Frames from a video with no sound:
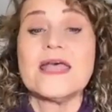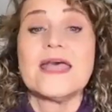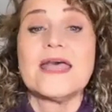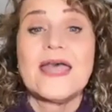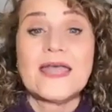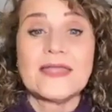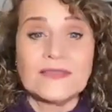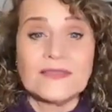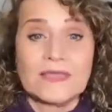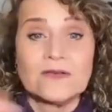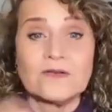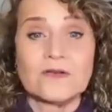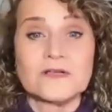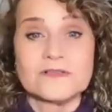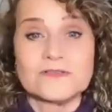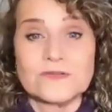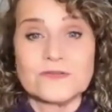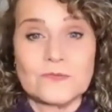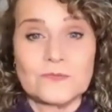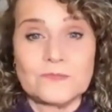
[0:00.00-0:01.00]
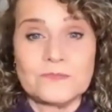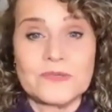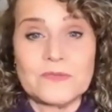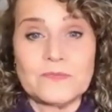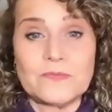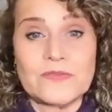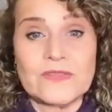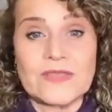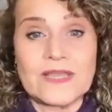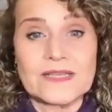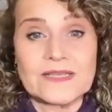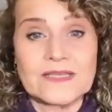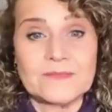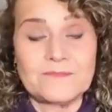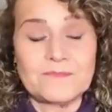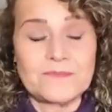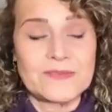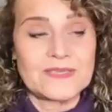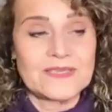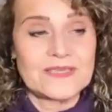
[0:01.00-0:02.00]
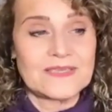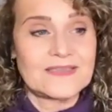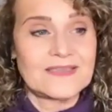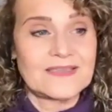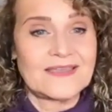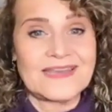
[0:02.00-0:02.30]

and then also people that can be